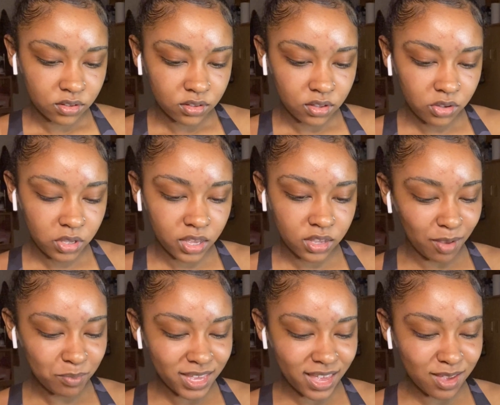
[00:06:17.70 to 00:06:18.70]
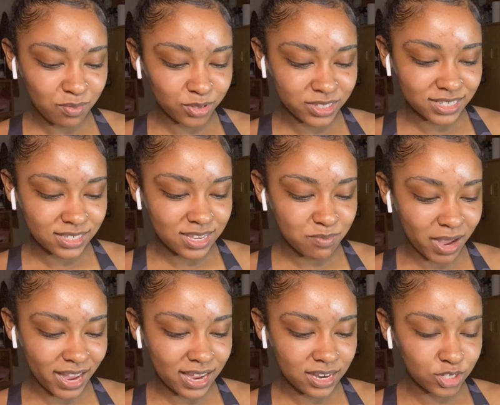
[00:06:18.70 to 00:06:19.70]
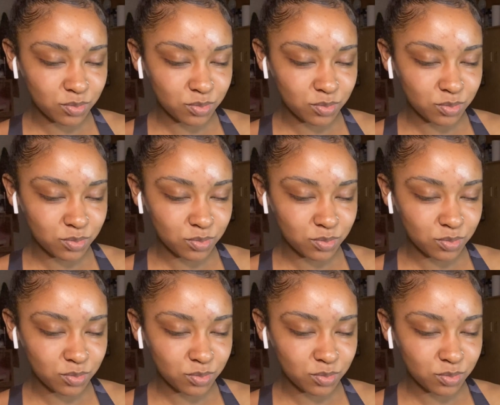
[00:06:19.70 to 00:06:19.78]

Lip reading: Okay, I'm able to see my hairs